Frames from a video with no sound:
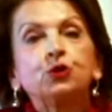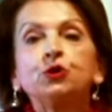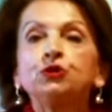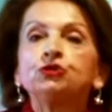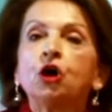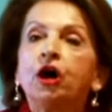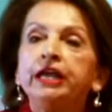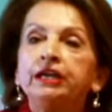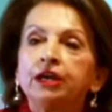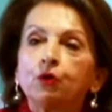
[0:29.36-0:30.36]
wrote
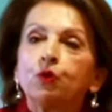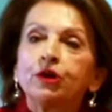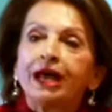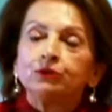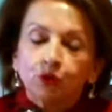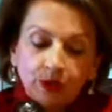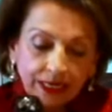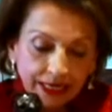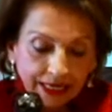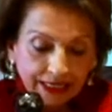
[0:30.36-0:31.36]

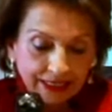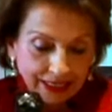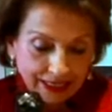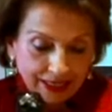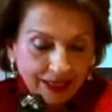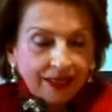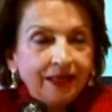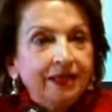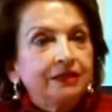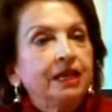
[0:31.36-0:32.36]
Quratul Ain
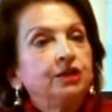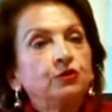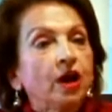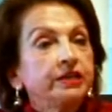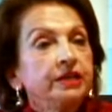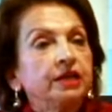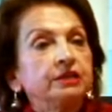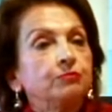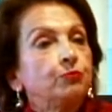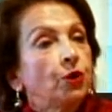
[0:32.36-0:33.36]
the
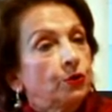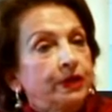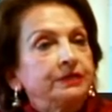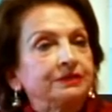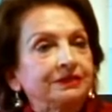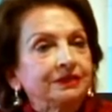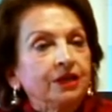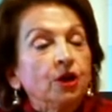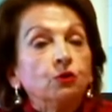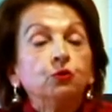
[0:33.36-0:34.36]
Iranian poet
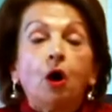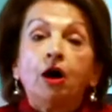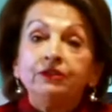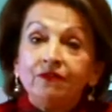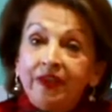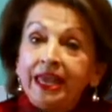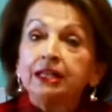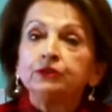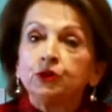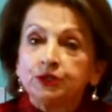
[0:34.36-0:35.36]
who
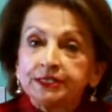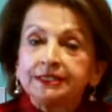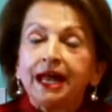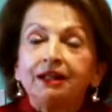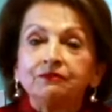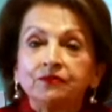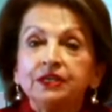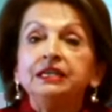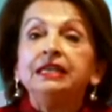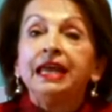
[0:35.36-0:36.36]
unveiled herself
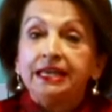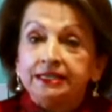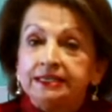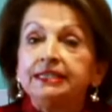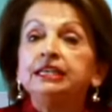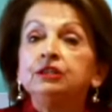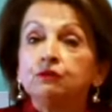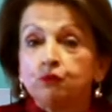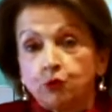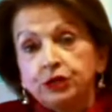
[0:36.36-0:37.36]
in
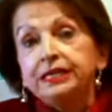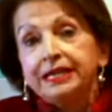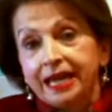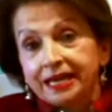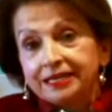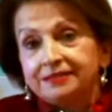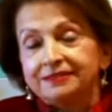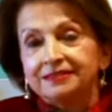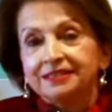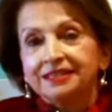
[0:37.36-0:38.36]

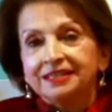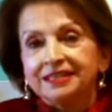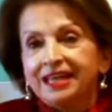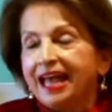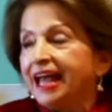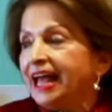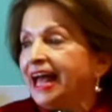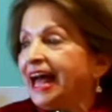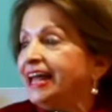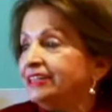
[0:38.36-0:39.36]
1848
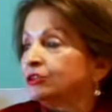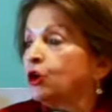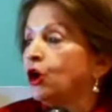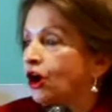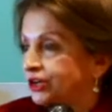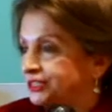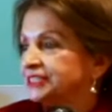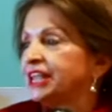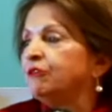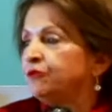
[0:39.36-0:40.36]
and
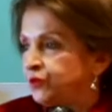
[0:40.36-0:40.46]
caused a